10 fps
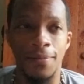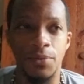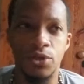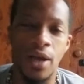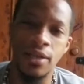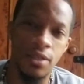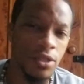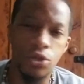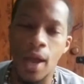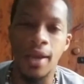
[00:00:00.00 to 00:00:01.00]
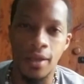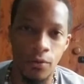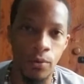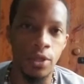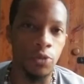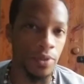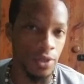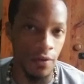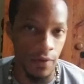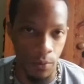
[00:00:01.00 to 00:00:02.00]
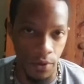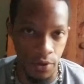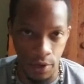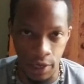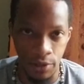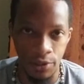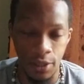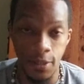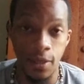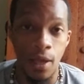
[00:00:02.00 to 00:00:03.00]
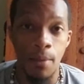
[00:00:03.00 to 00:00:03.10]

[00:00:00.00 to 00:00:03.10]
trying to get really specific with your energies.